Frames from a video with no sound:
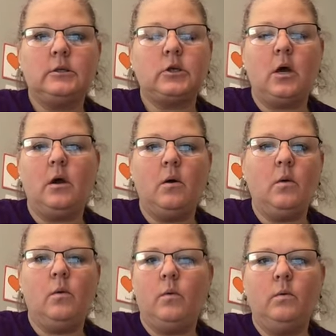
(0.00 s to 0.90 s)

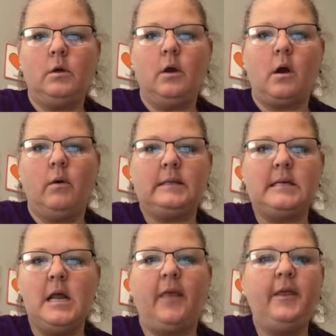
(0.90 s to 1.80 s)
So, you know, it's
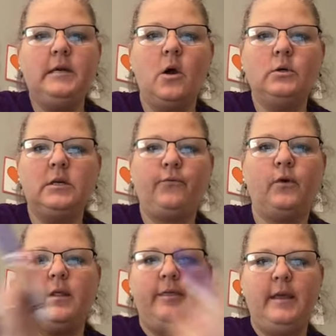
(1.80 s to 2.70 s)
nothing no
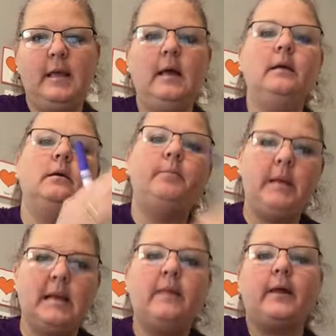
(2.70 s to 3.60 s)
different than
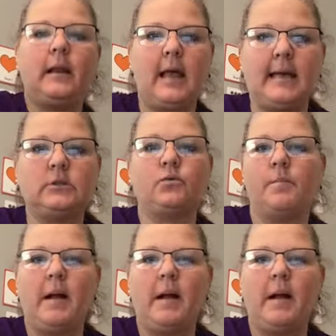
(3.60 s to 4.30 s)
being in the classroom.